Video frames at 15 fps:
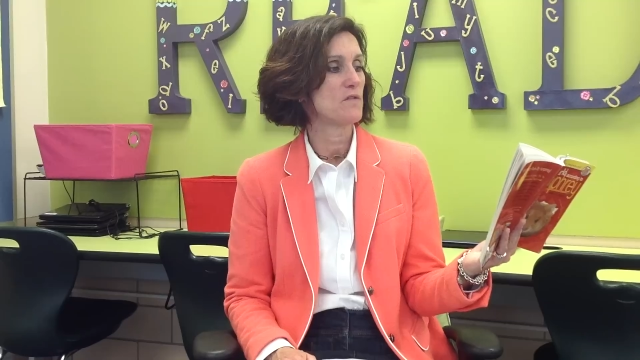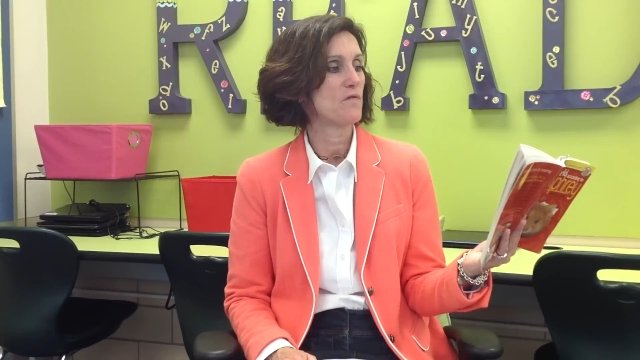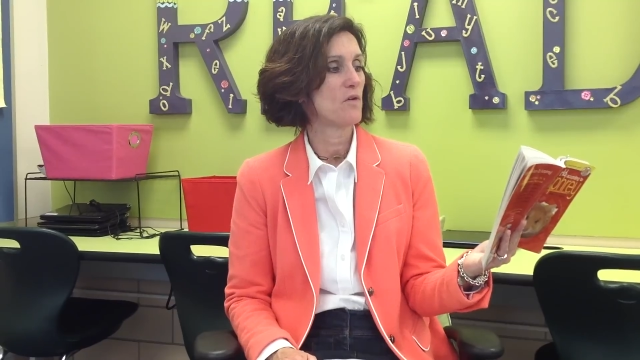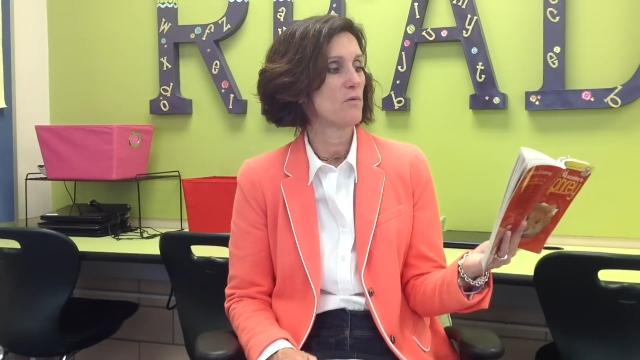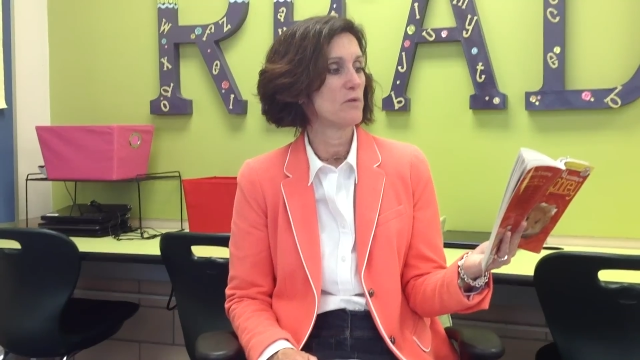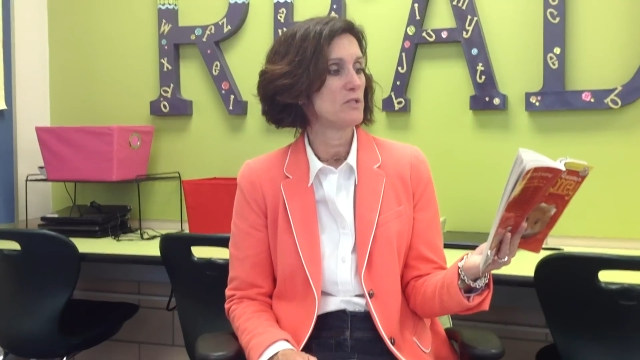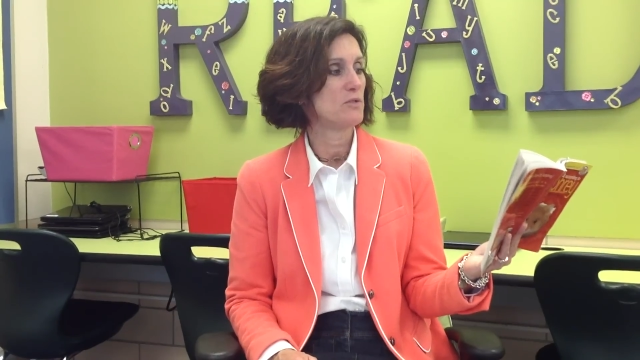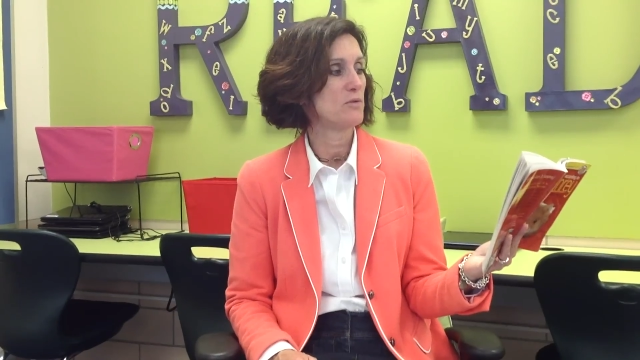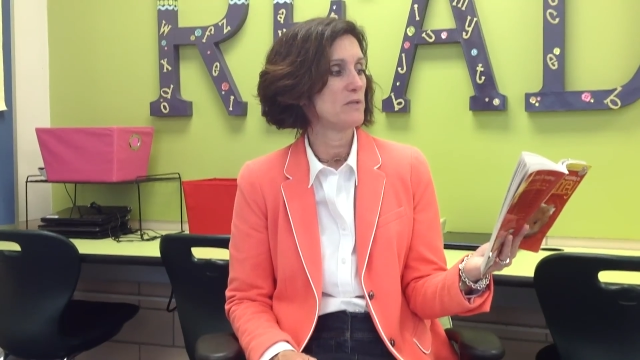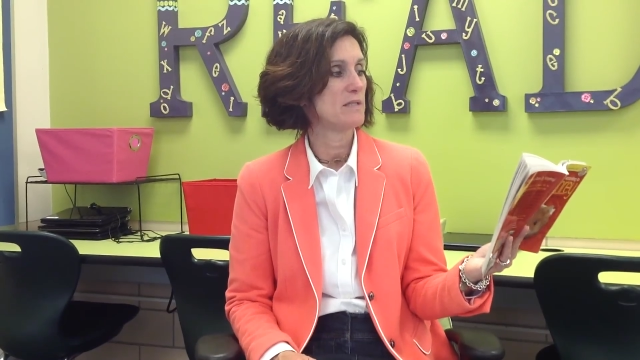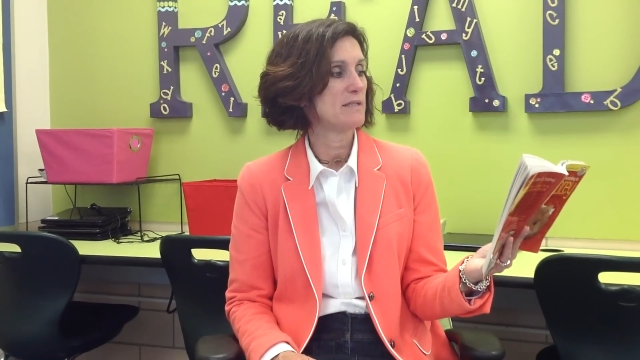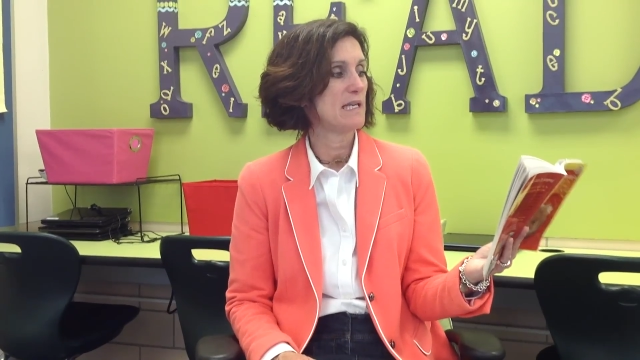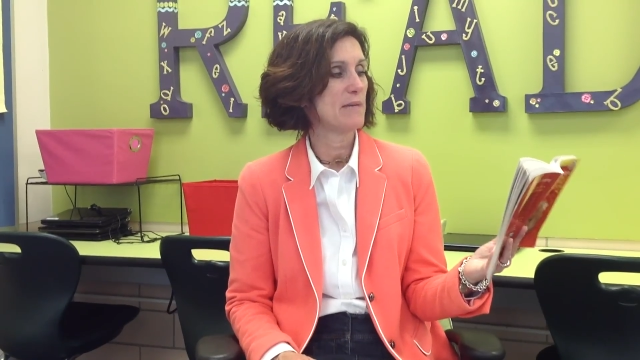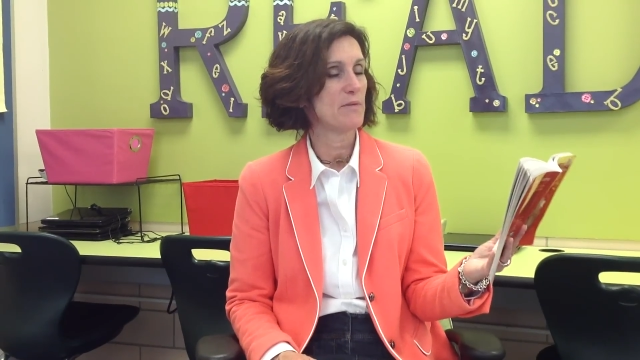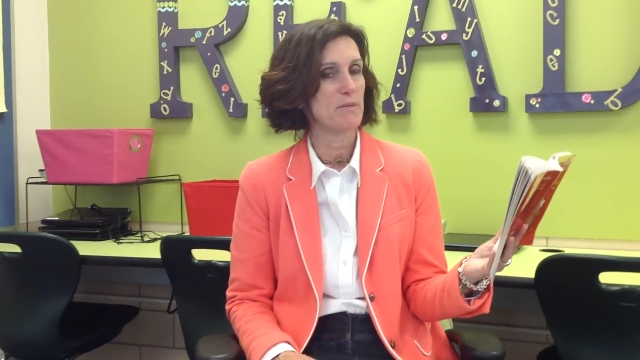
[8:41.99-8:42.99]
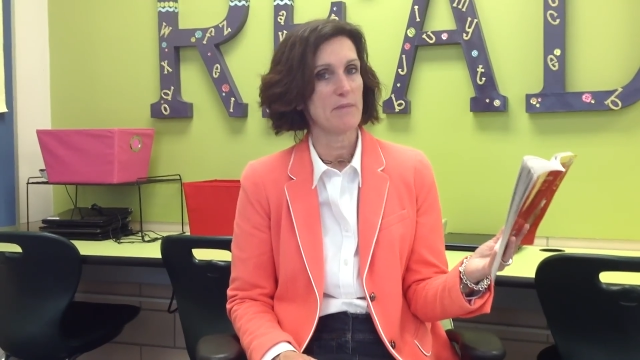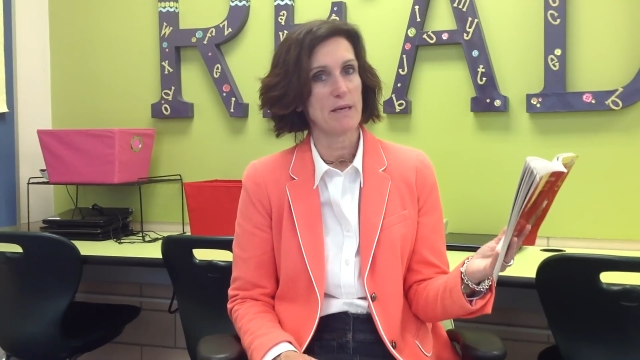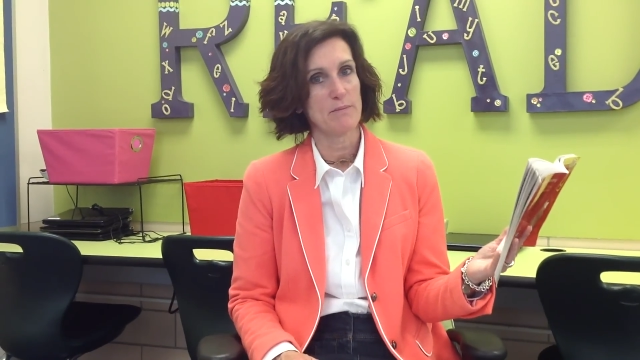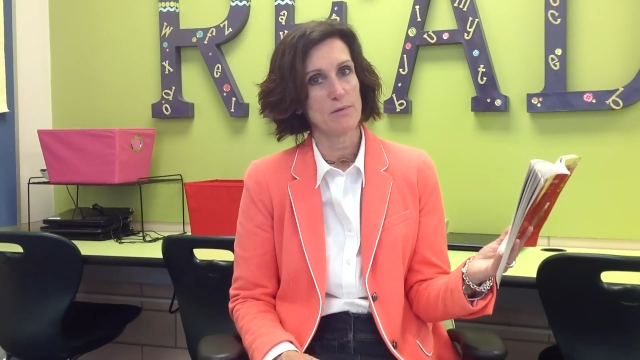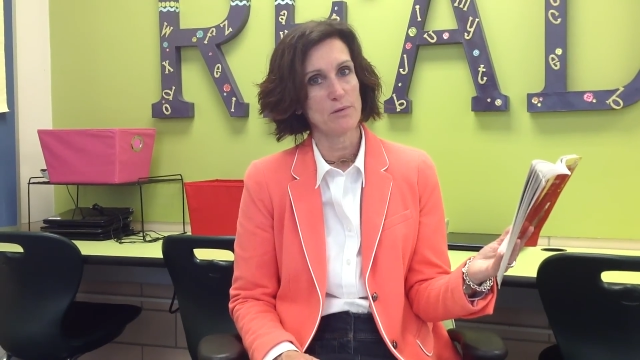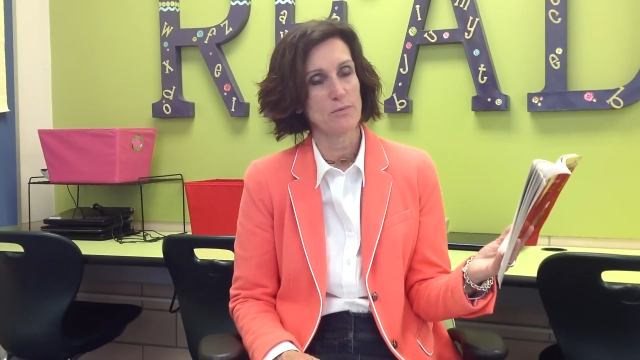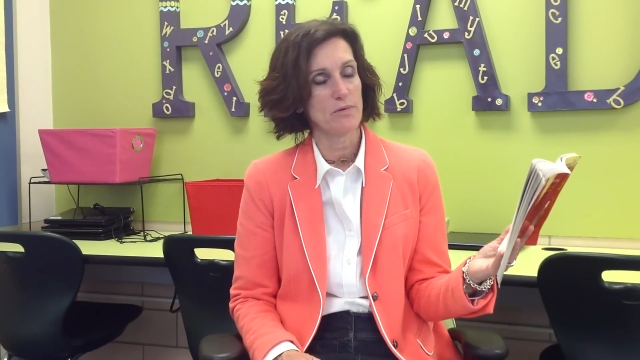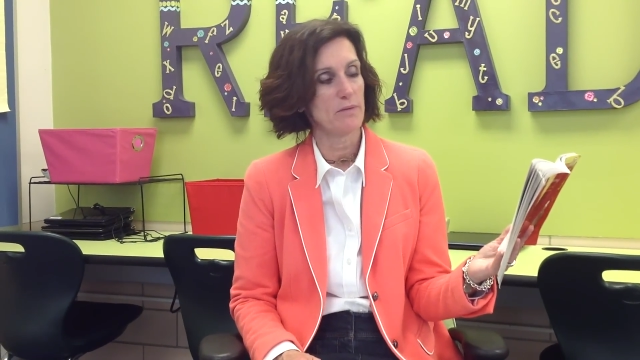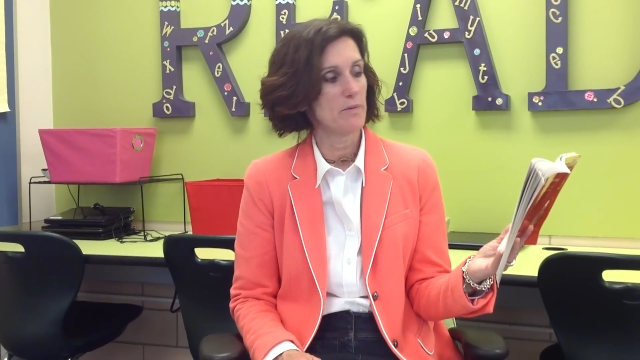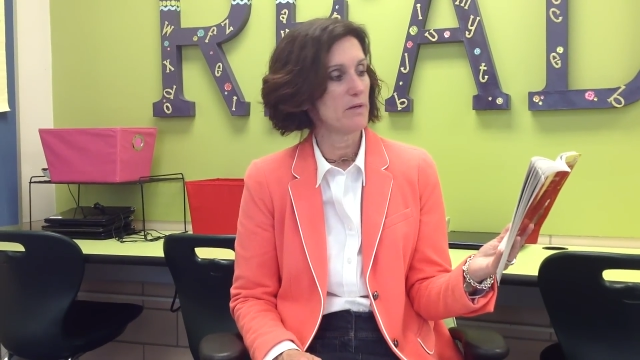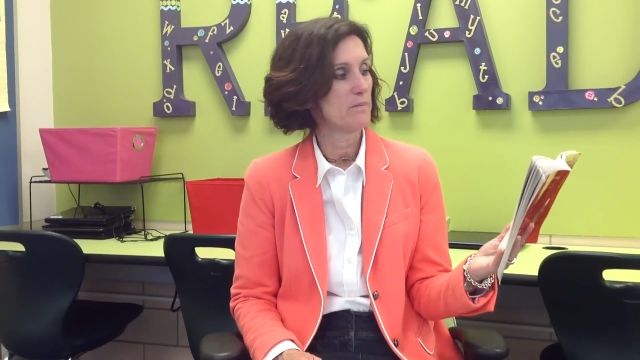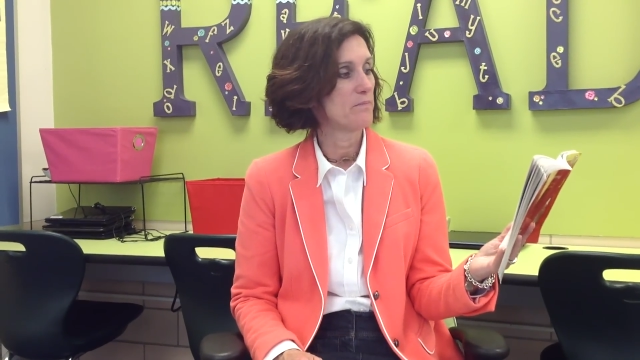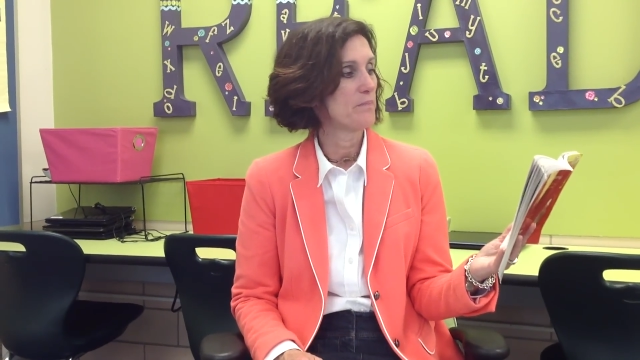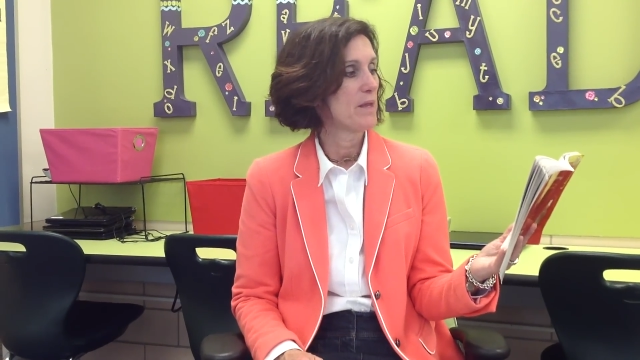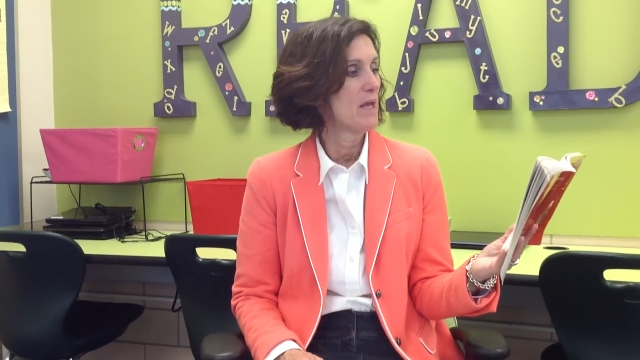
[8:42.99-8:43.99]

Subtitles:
forward to examine my blue ribbon.